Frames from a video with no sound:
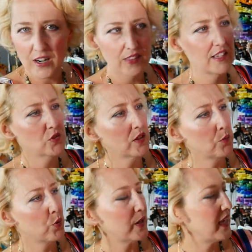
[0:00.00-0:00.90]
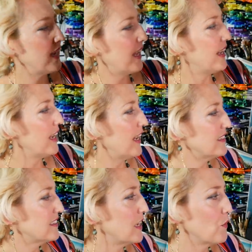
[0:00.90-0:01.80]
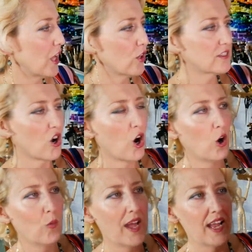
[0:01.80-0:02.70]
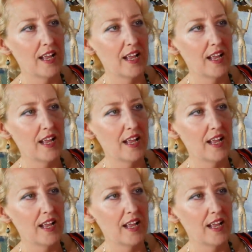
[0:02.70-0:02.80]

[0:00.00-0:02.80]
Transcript: I think it's really pretty, and it, it's the same color as our hallway,